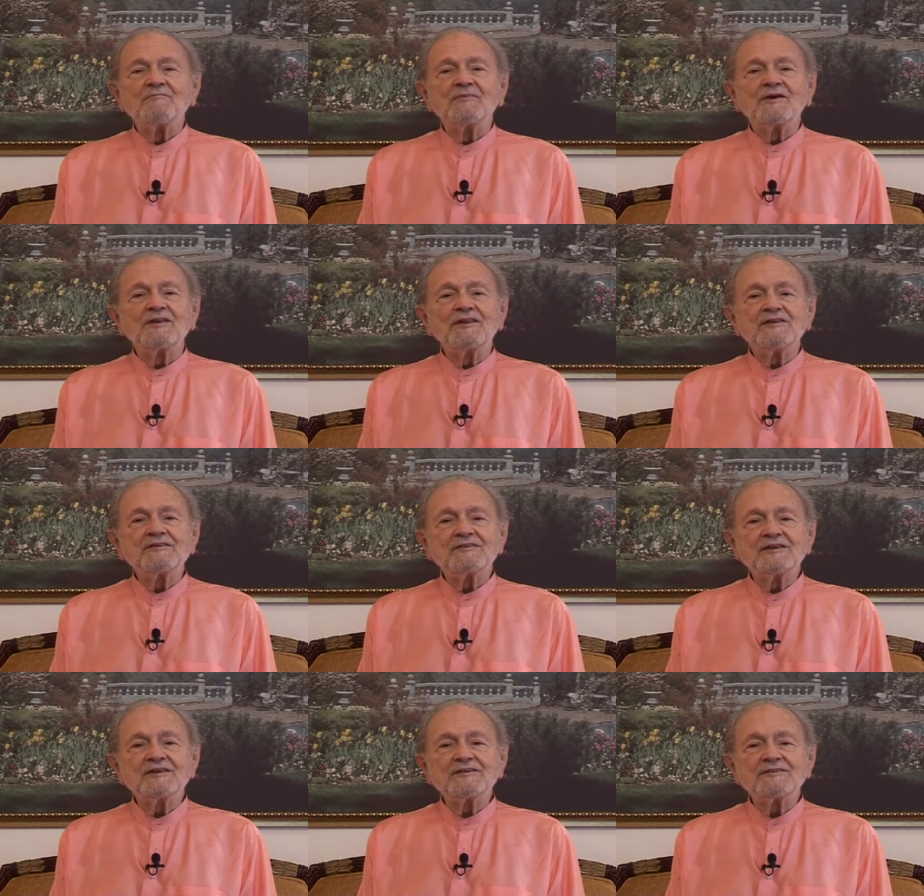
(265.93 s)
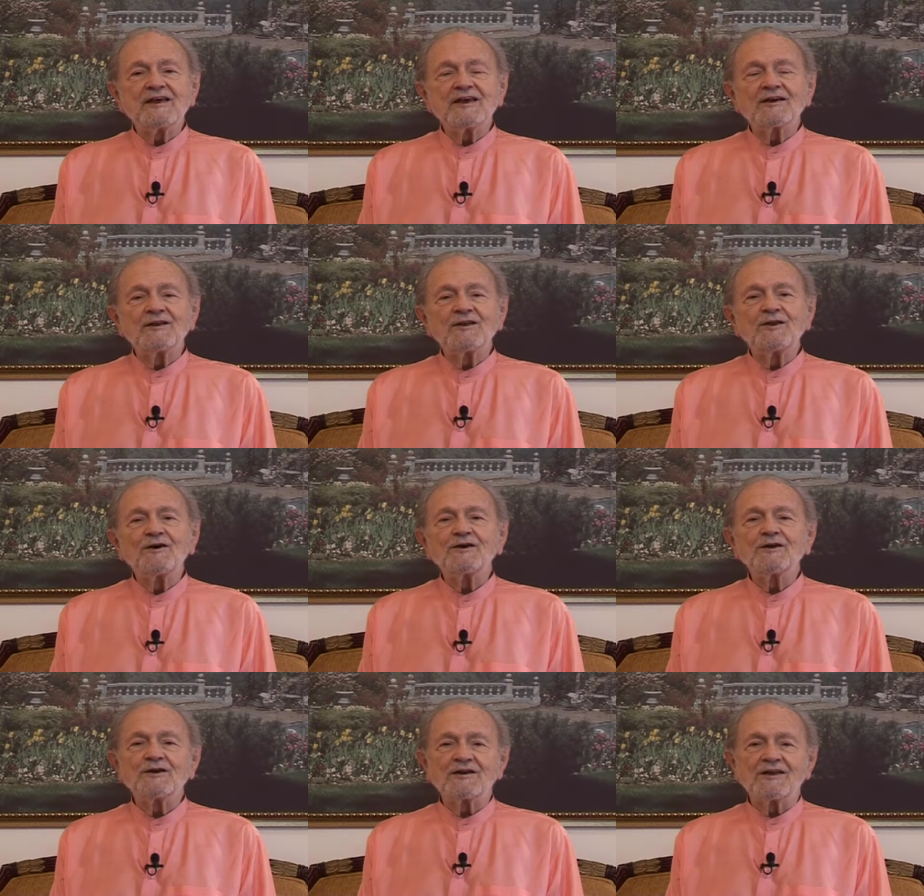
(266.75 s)
But these things take a
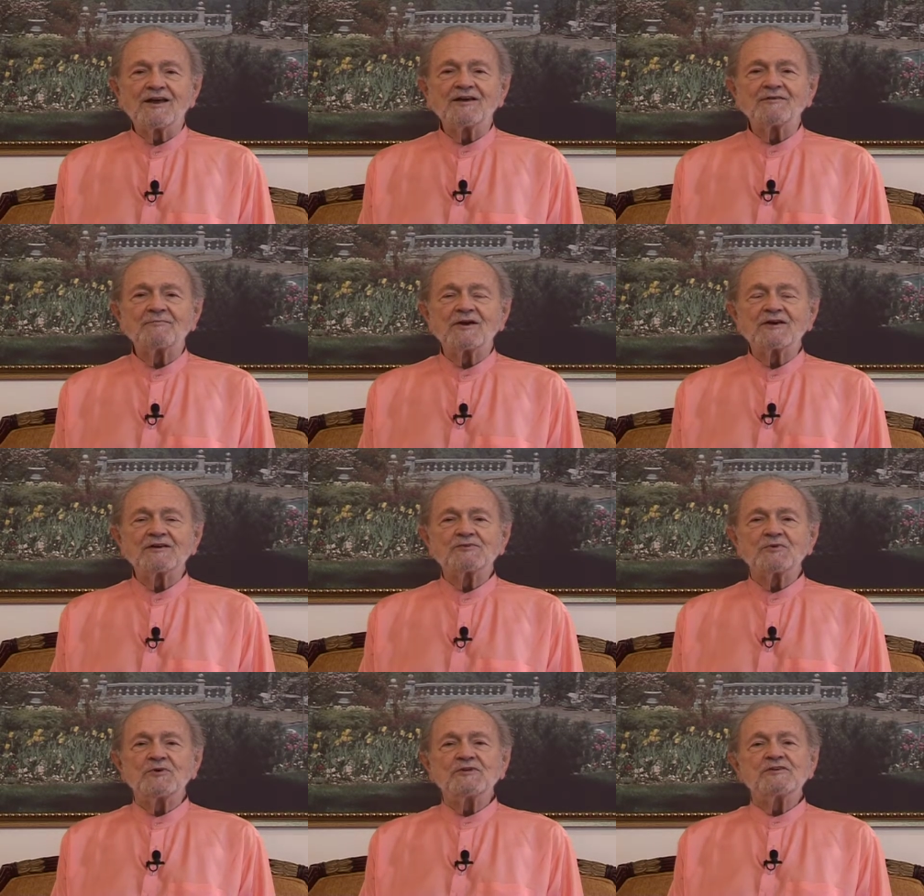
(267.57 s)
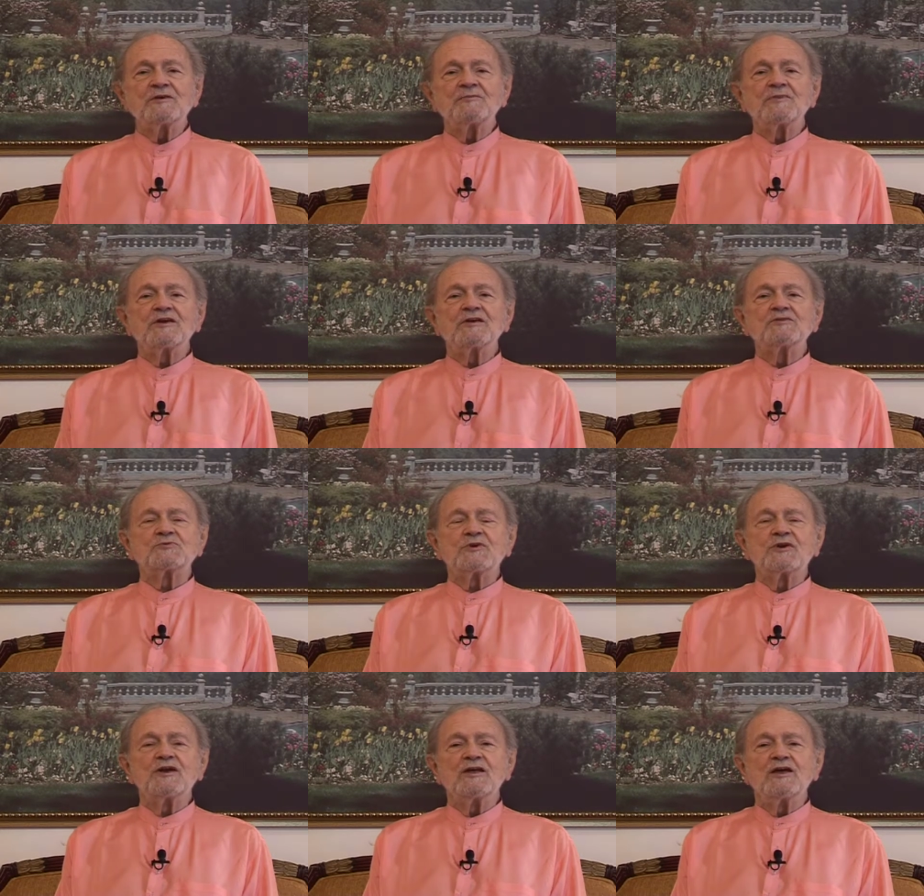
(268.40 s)
long time because when something is
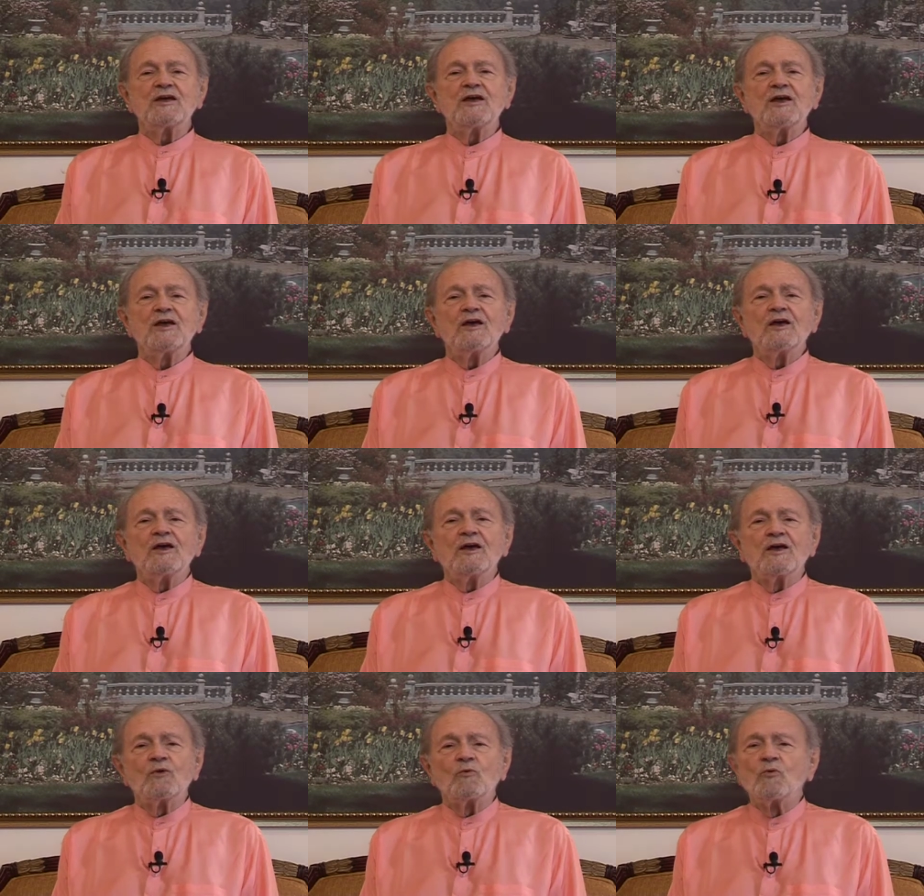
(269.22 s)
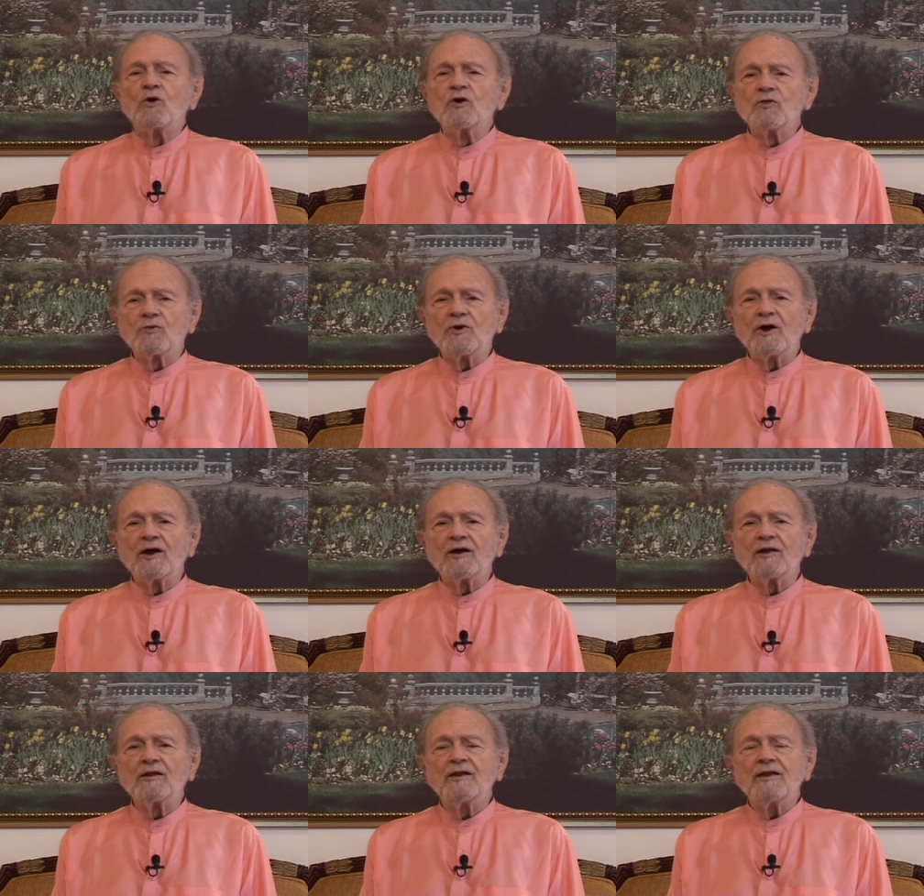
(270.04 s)
really
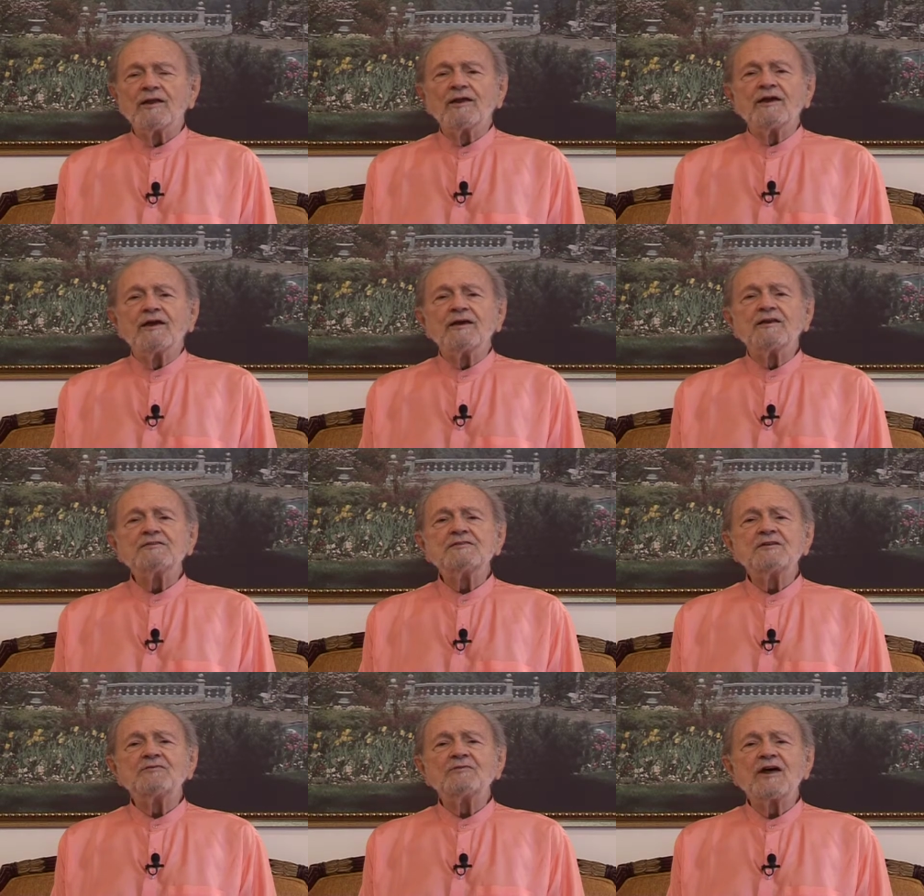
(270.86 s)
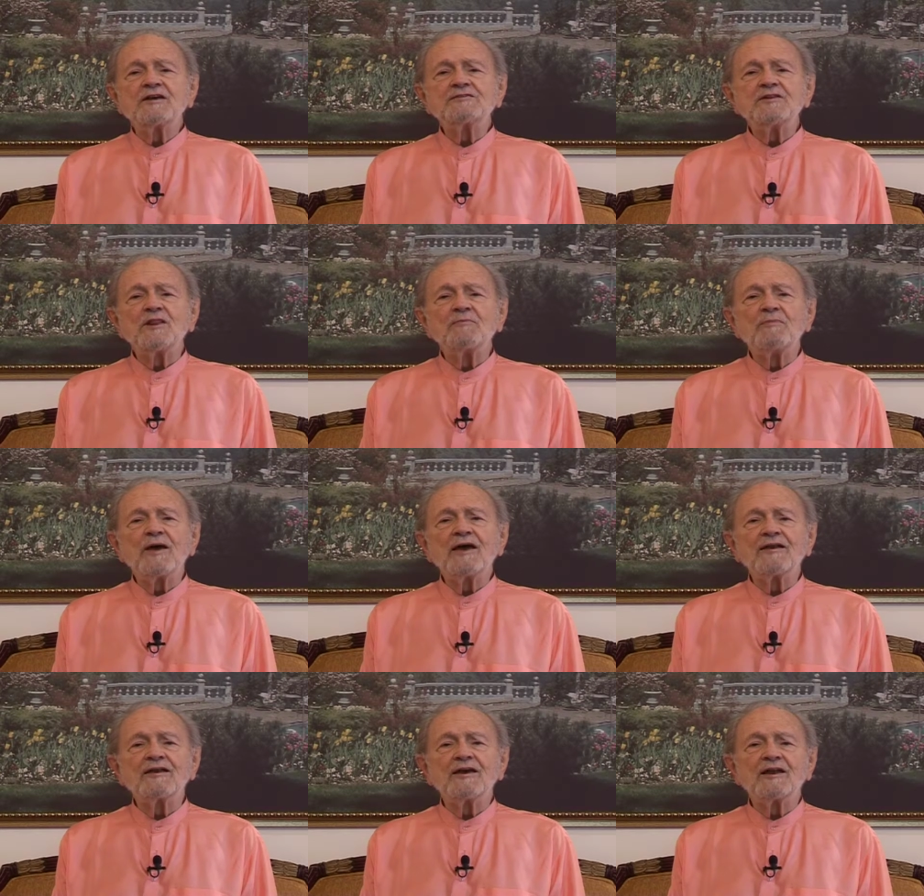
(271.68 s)
worthwhile, it isn't a flash in the
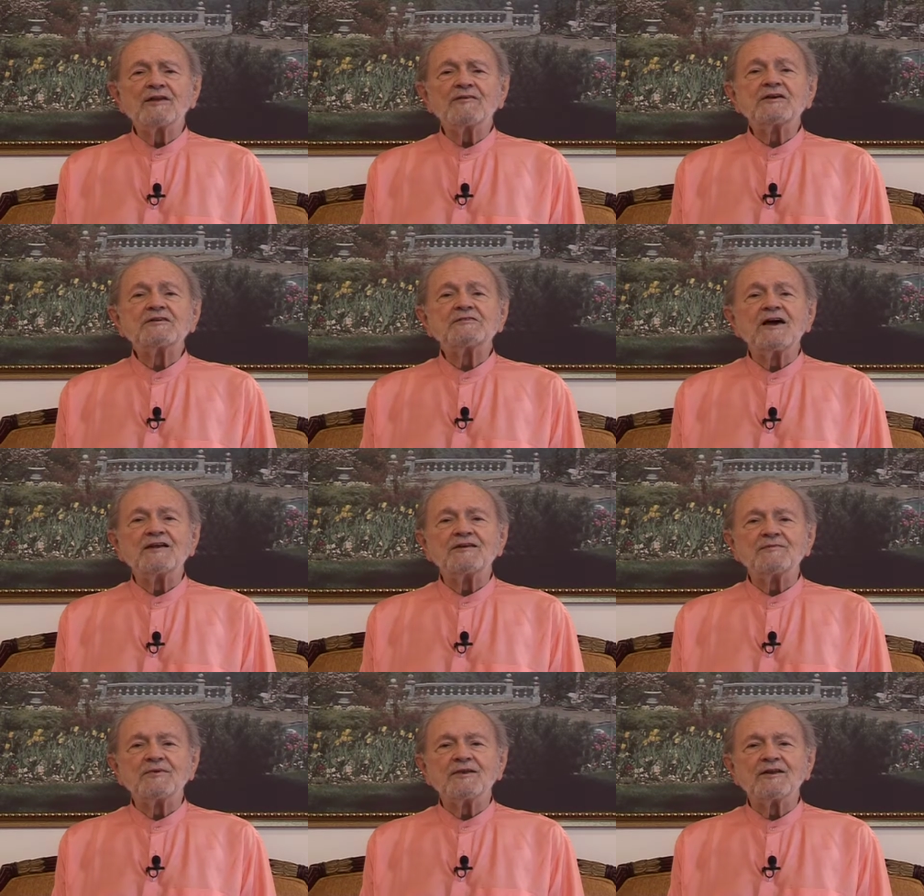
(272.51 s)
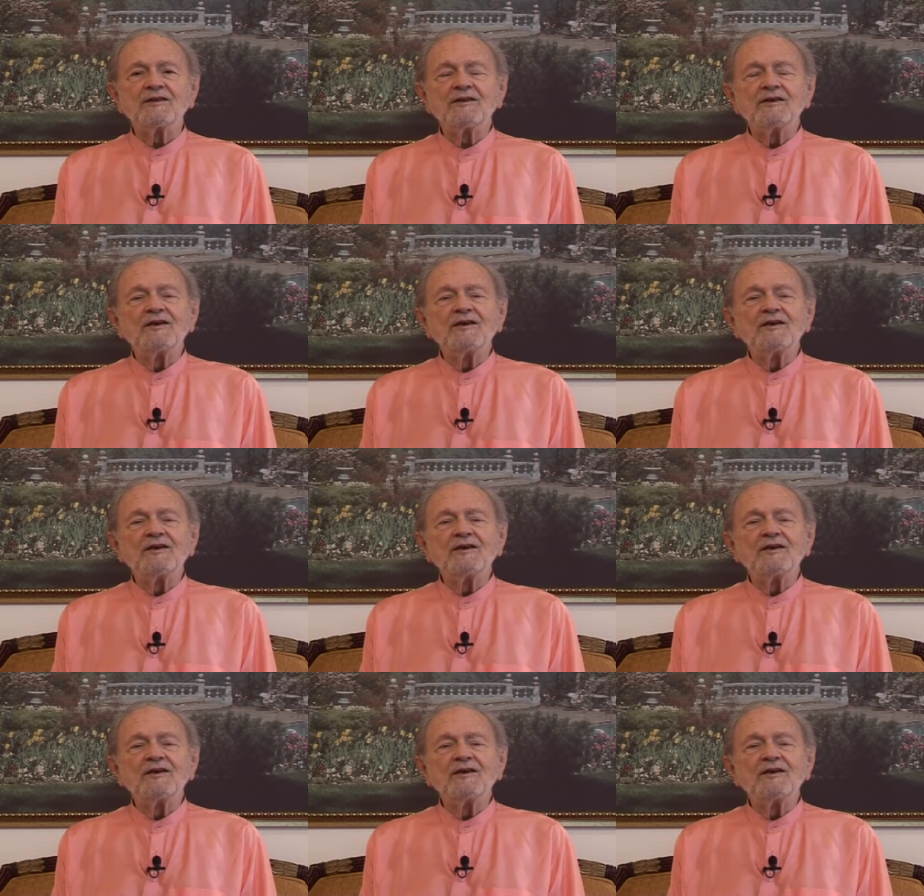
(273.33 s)
pan kind of excitement.